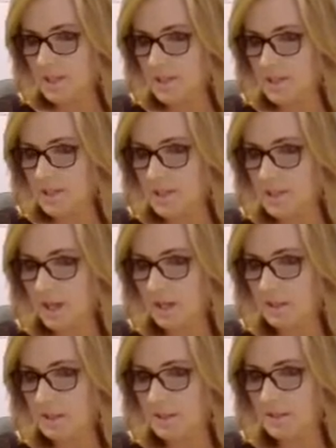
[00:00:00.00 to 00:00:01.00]
has
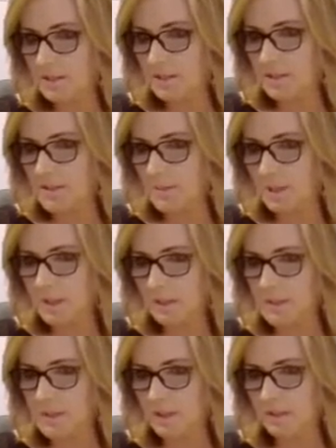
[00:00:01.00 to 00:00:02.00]
said it's really up
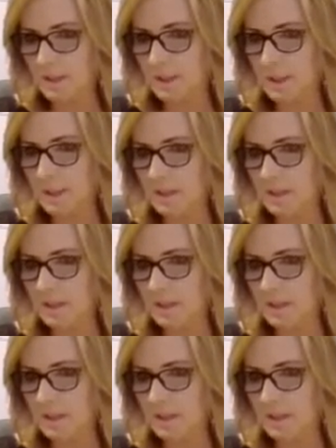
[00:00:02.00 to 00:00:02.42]
to the lead.